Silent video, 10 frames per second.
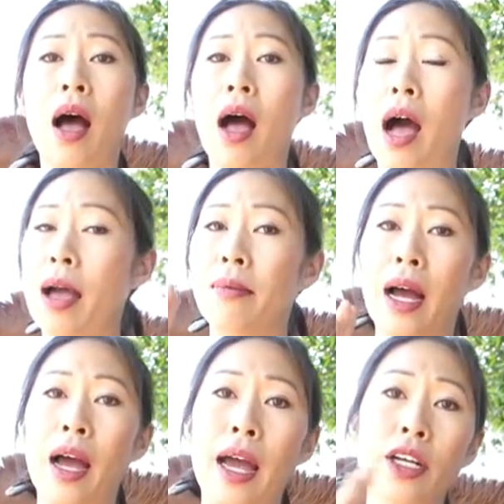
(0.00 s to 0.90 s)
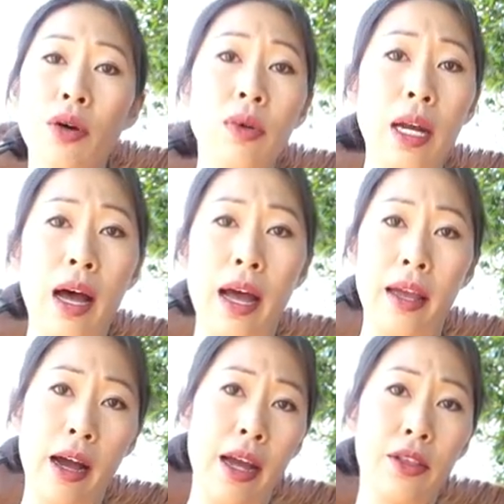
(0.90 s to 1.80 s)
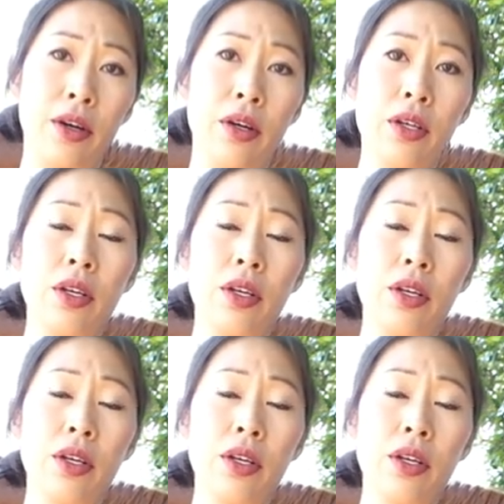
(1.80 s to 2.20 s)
I don't lie either.